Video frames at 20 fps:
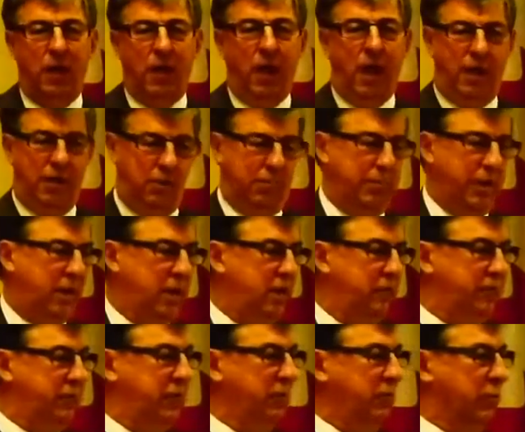I know many
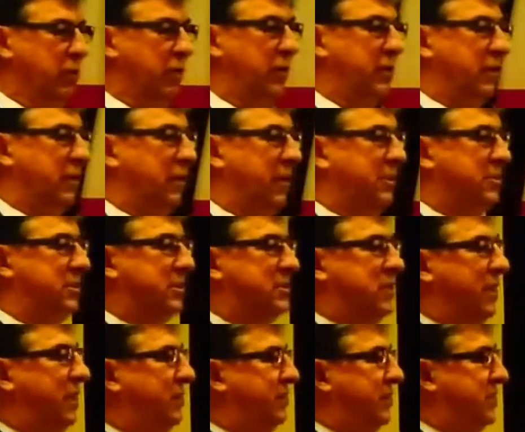of you were in the
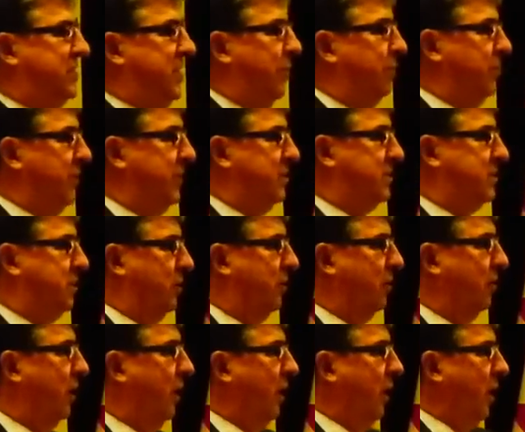Legislative Assembly,
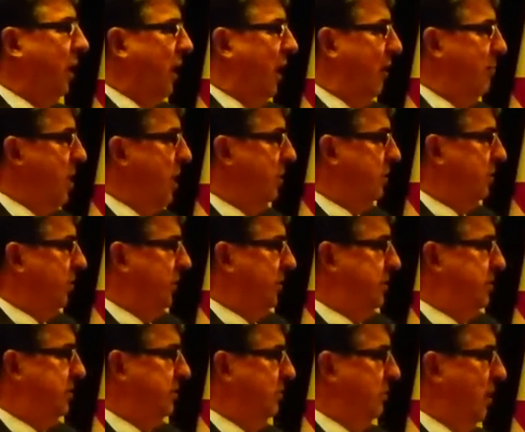so I'm not going
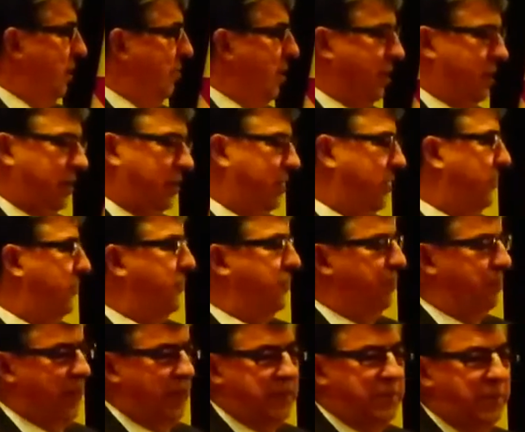to go
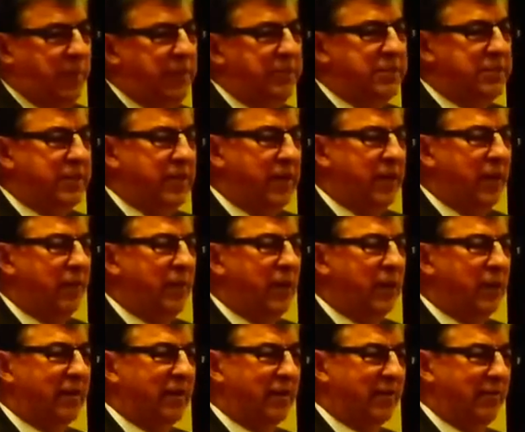through my speech. I'm
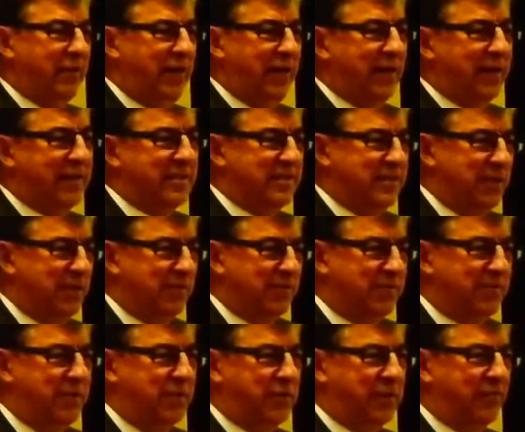not going to read it because
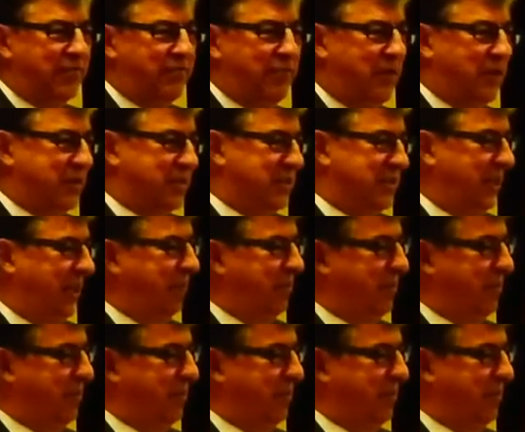you can fall asleep